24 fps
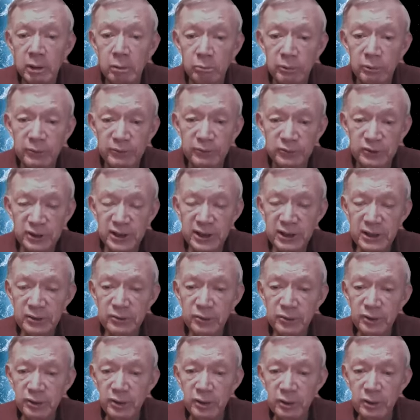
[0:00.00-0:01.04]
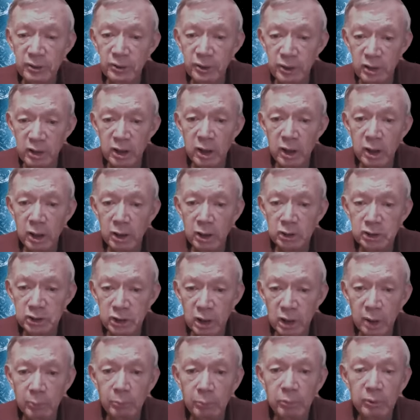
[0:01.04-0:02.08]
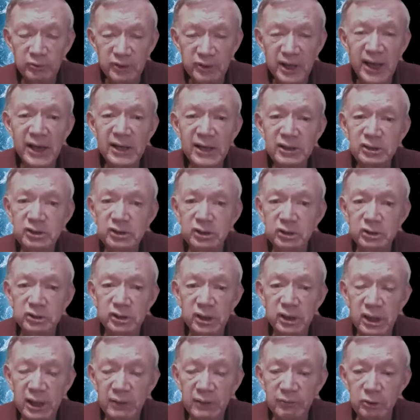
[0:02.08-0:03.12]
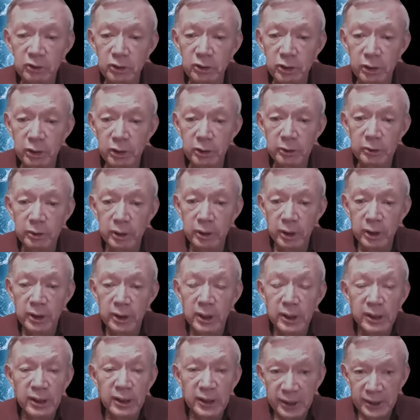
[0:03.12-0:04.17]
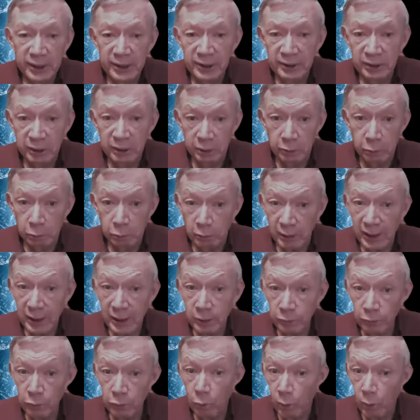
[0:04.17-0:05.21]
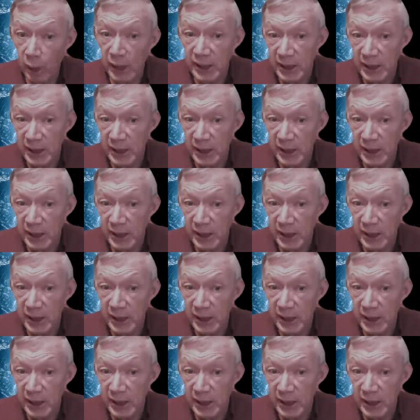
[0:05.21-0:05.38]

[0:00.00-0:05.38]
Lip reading: We've seen the large number of cases that have occurred in and around the White